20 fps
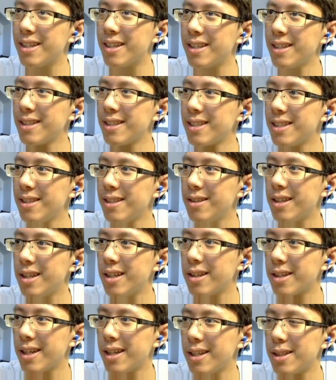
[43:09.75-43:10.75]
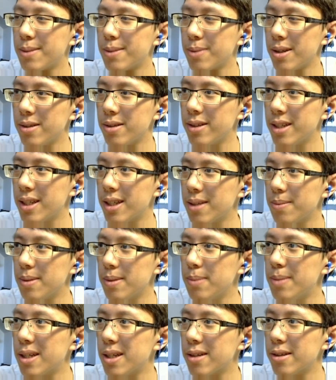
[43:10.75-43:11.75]
I think Steel Hellkite's probably going to
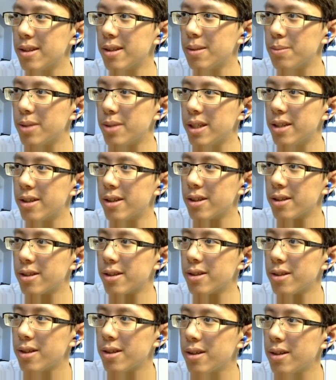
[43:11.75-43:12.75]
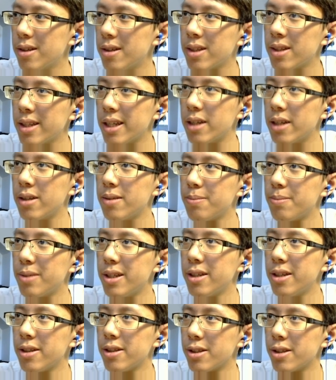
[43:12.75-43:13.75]
be better than Precursor. Like,
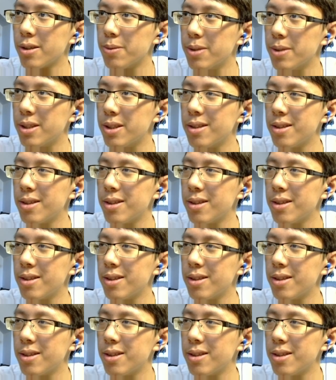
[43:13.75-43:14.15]
Precursor